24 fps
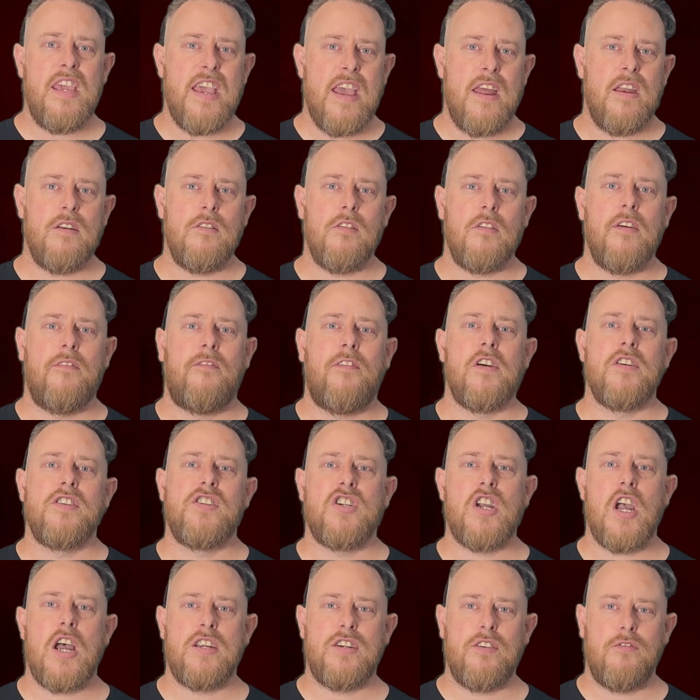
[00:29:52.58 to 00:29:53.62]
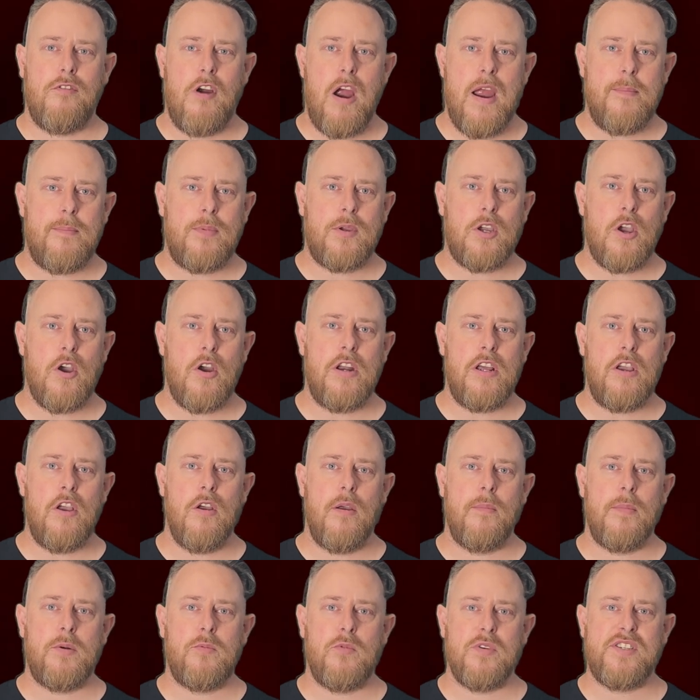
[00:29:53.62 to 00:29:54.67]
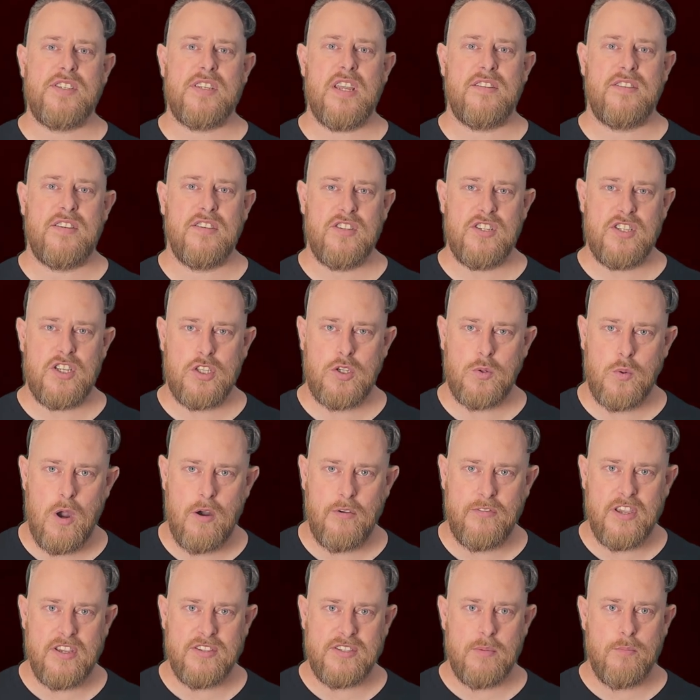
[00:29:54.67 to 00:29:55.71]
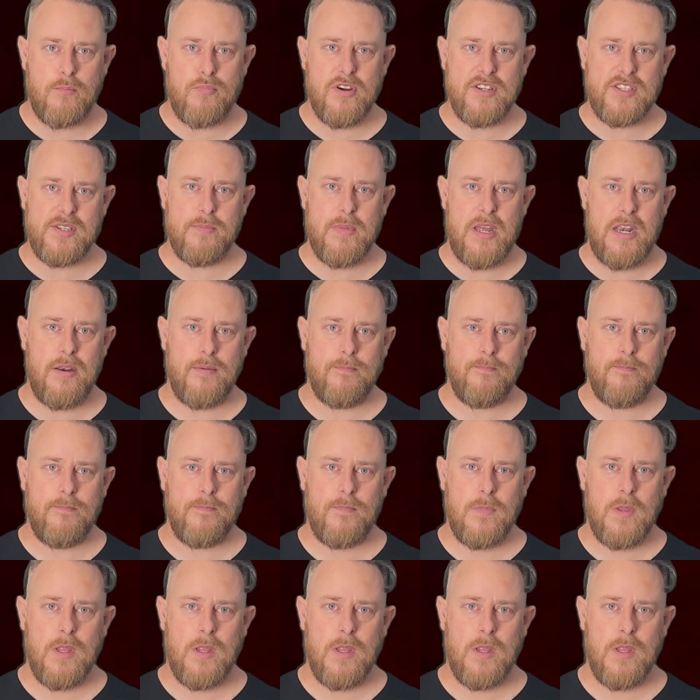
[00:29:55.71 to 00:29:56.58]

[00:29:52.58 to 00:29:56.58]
In the end, on the first charge of rape, Codey Herrmann was sentenced to 12 years imprisonment.